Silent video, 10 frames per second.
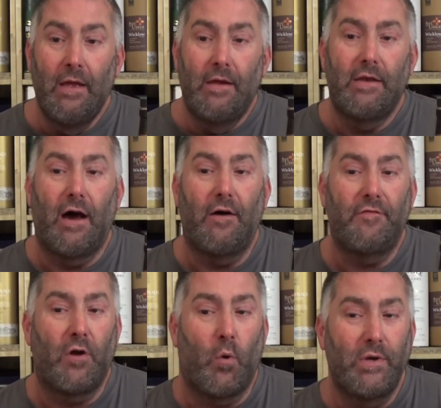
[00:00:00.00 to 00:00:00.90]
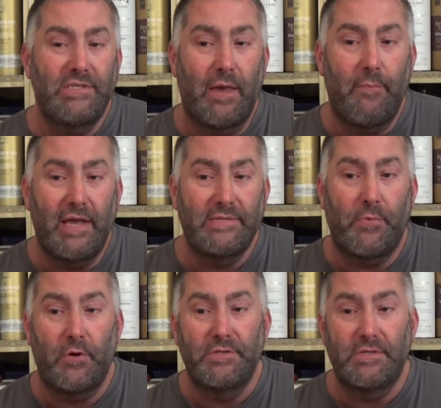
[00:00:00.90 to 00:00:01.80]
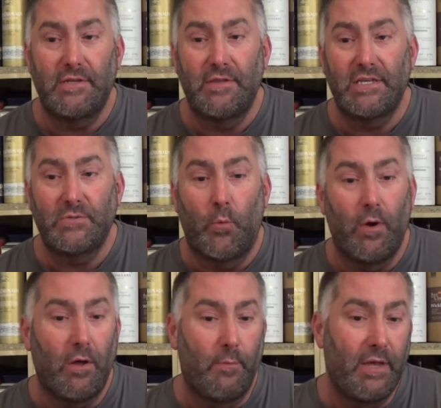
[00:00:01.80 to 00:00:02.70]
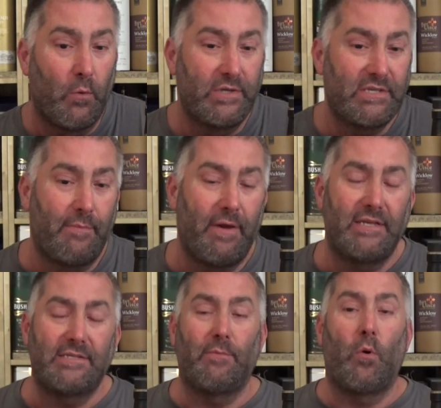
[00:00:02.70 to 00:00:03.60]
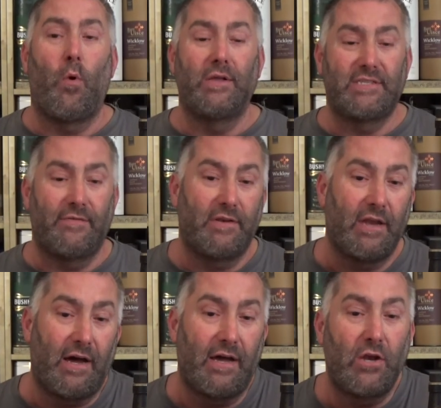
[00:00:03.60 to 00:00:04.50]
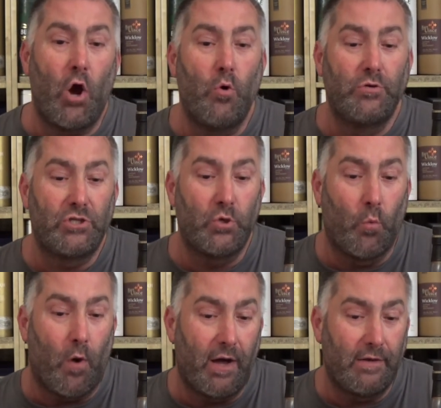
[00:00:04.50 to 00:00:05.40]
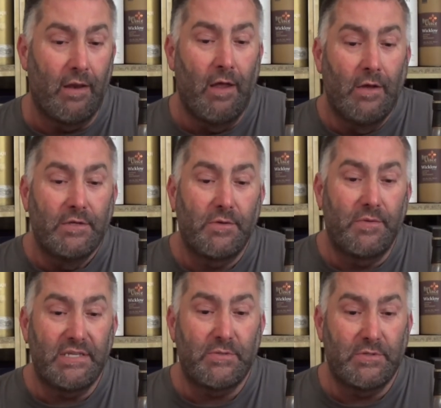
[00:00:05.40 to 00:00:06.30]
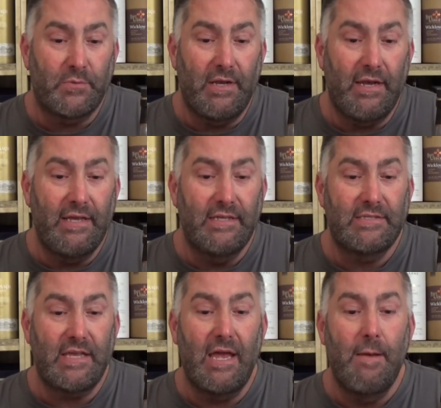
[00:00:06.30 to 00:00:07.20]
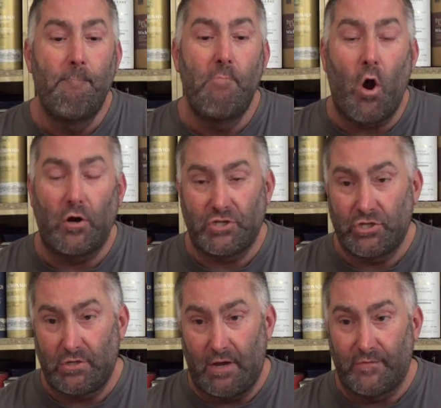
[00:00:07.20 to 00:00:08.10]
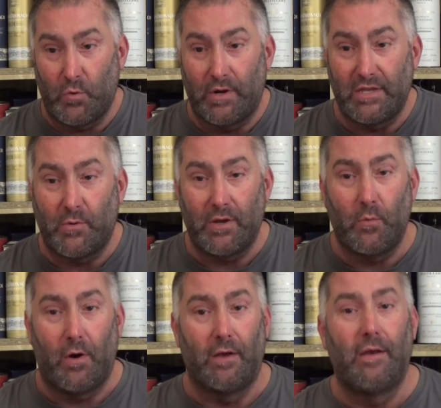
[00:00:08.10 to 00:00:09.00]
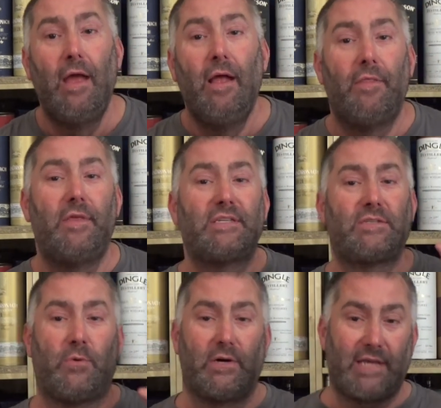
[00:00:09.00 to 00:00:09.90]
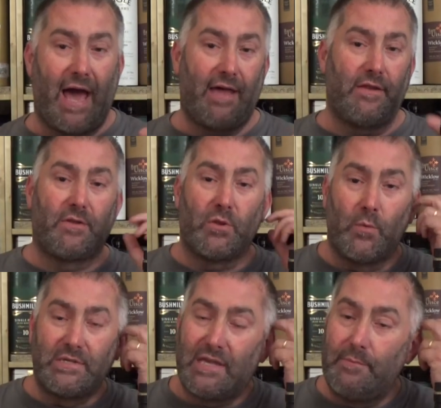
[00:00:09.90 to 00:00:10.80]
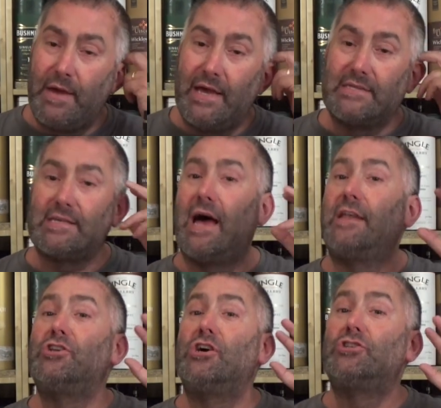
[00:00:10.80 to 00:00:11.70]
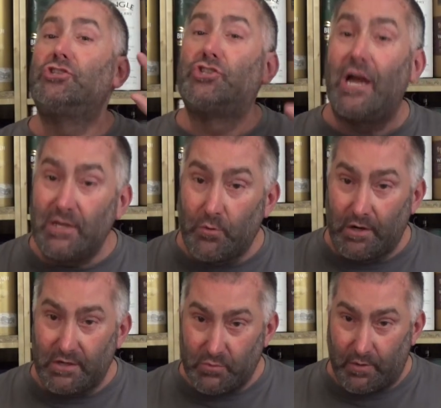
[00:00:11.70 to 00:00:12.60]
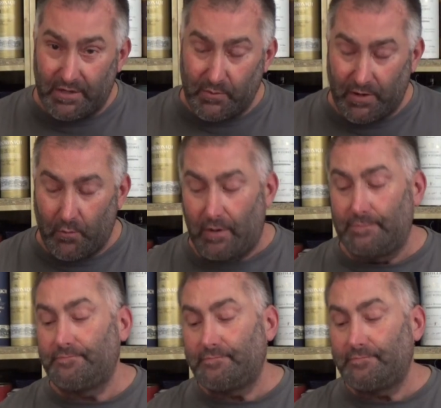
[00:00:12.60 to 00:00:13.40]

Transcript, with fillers: Now, if you're a whiskey based person, this will be whiskey based number 179021. So, this was released in March of 2021. This was added to the Whiskybase in January 2021.